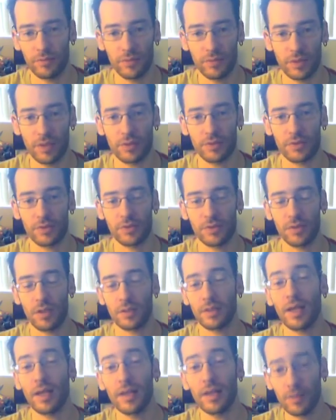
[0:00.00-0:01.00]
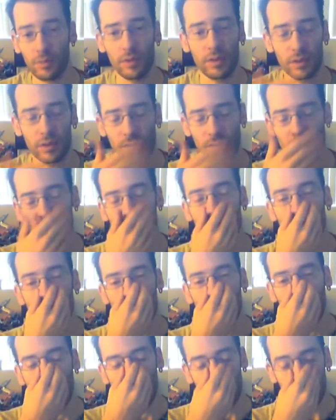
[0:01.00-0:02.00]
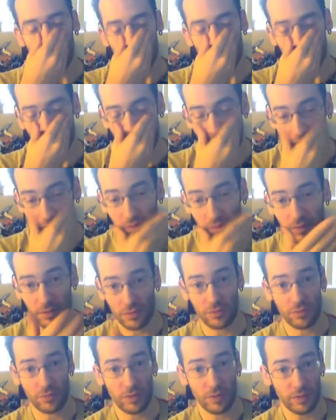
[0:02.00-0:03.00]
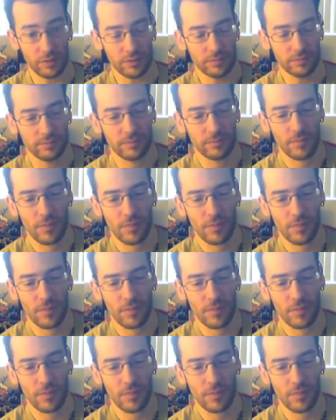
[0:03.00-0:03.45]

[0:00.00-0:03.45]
Everything else sucked. Anyway, back to this trailer.